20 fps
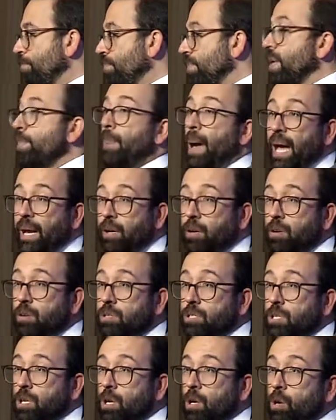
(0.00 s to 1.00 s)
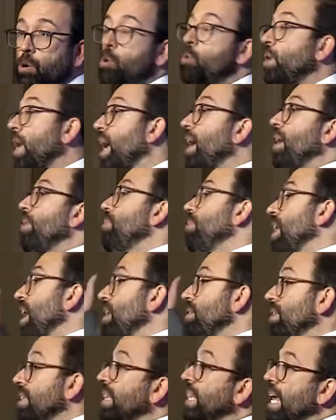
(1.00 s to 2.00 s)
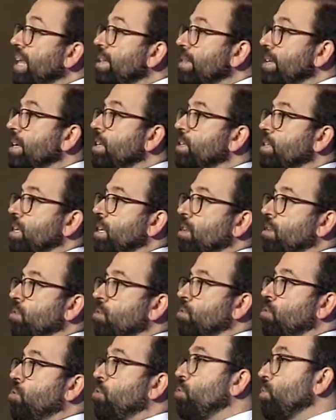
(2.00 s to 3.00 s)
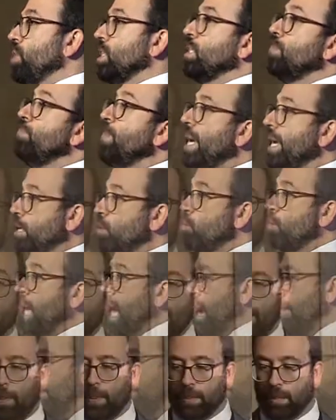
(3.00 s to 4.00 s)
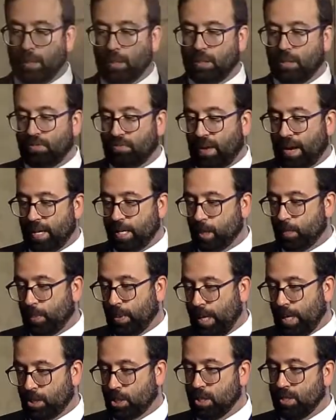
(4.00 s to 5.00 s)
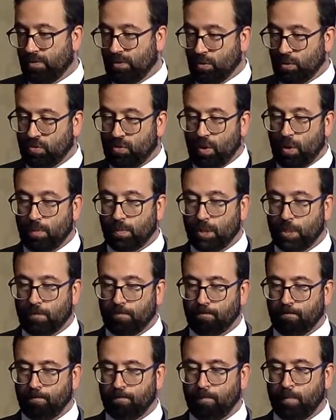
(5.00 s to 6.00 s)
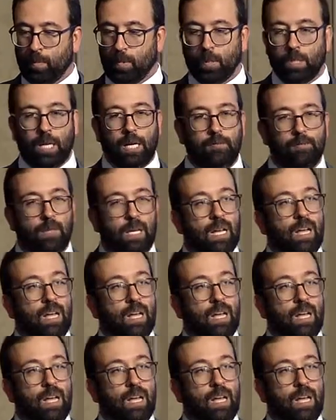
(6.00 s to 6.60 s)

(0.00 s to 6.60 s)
the bankers, who can then lend it through this make-do capital to finance production of those firms. Okay?